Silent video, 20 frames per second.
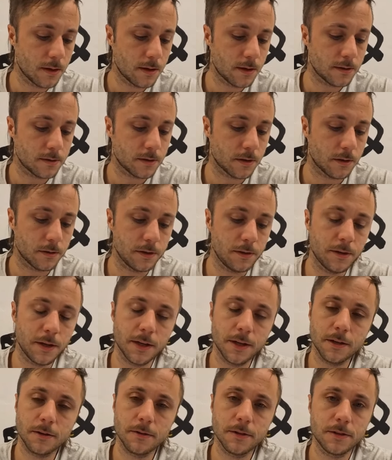So you can
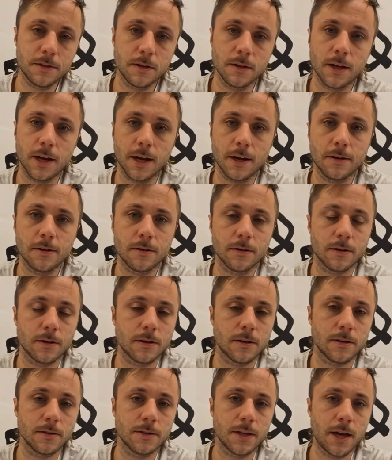increase your line current
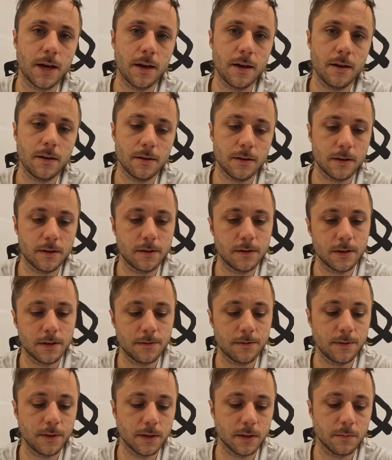all day, and you're going
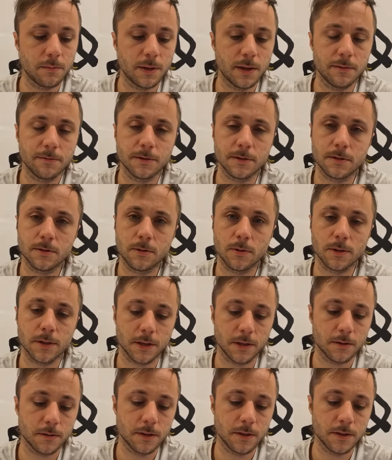to feel a bit of a torque
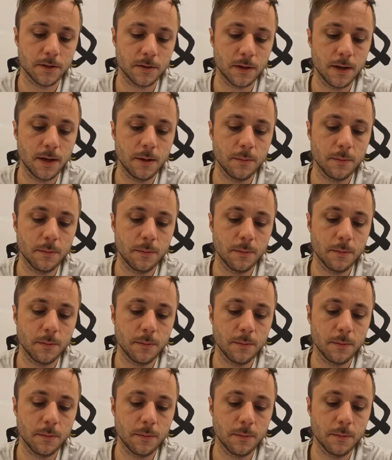increase,